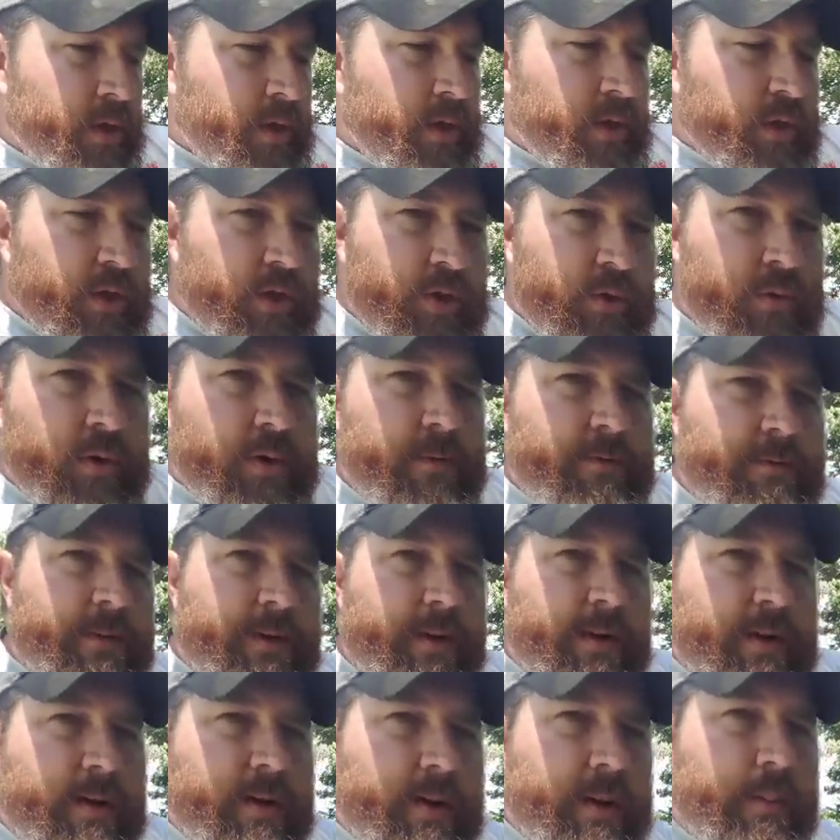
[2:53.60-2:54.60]
you want to
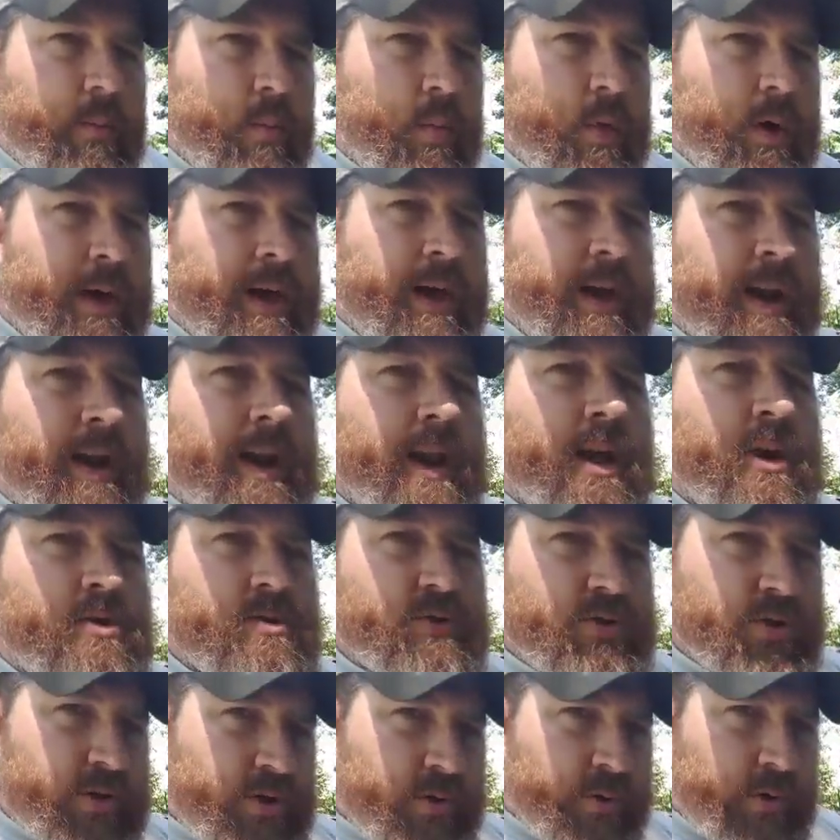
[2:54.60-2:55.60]
figure out what kind of load
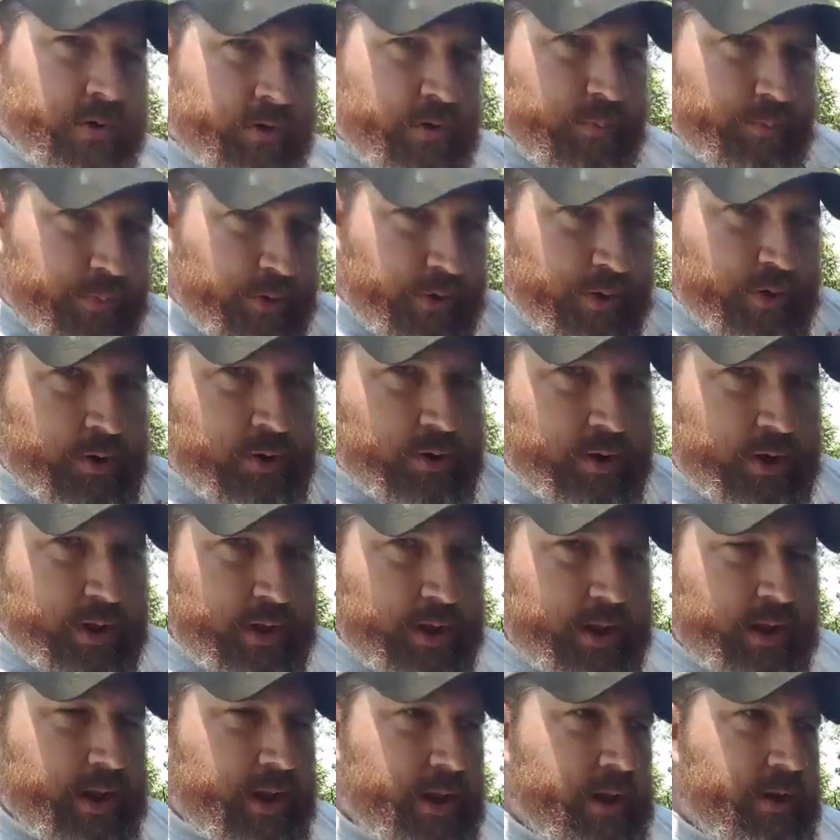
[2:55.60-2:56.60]
you're going to put on it,
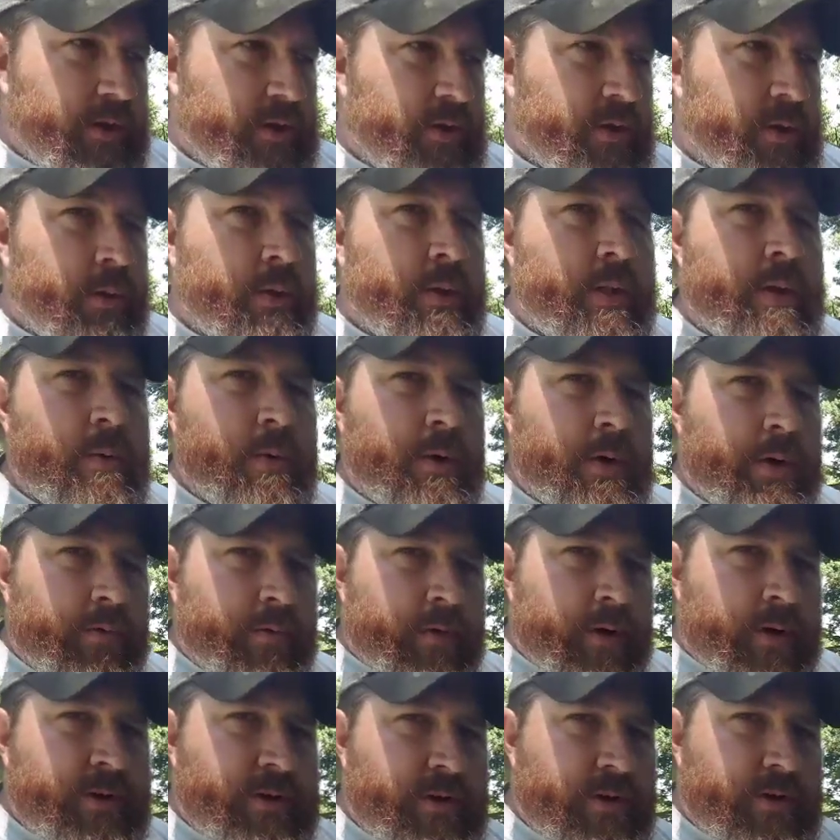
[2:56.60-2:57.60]
and you only want to
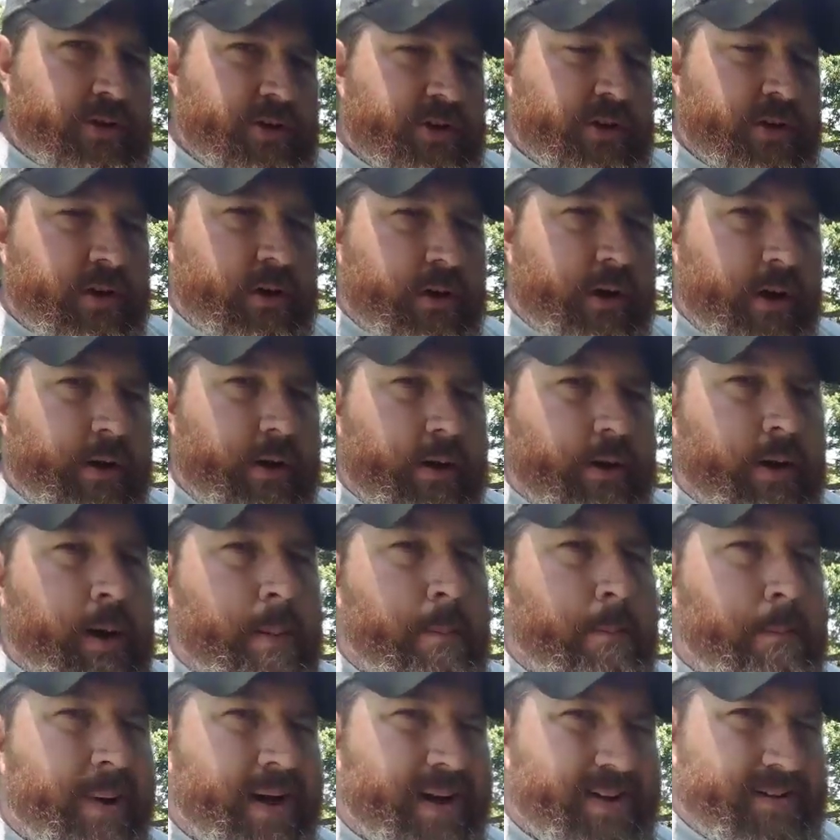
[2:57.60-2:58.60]
run your generator
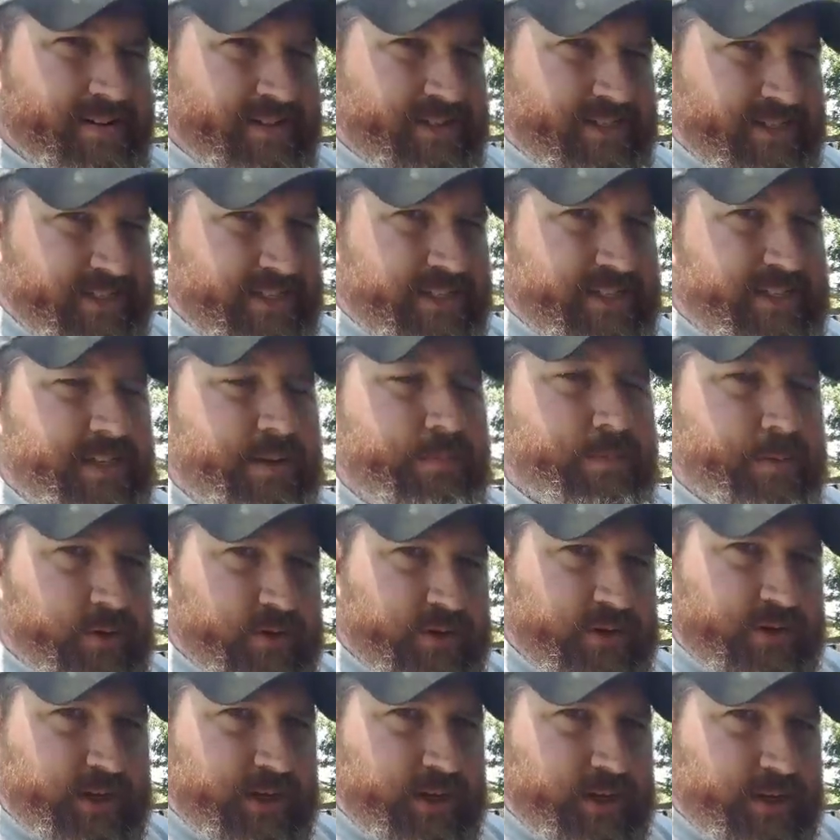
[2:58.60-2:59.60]
about
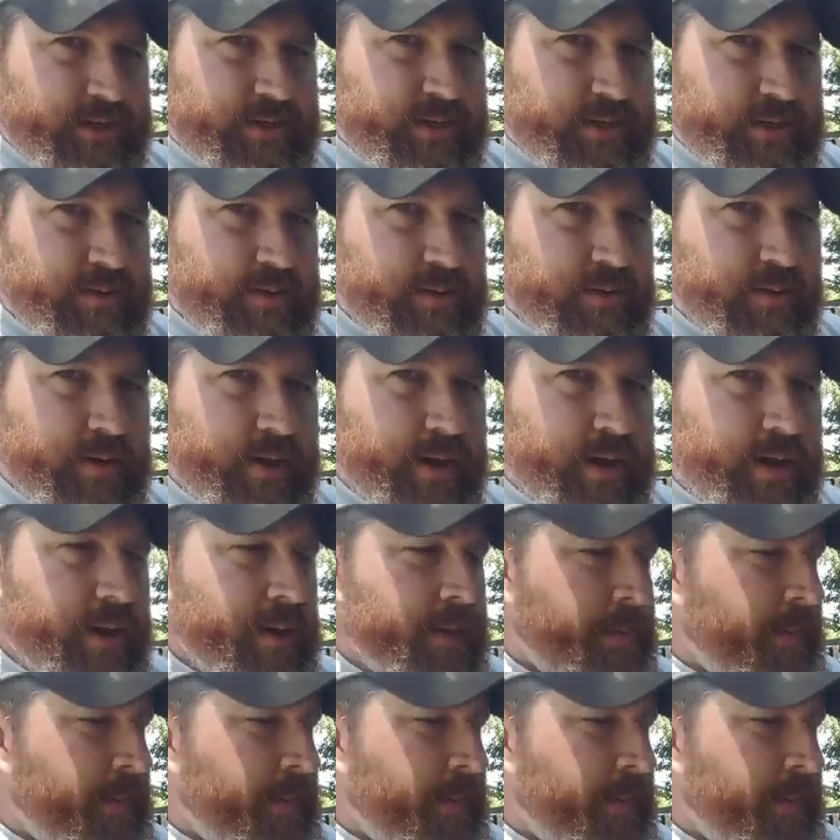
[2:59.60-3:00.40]
60%. Okay.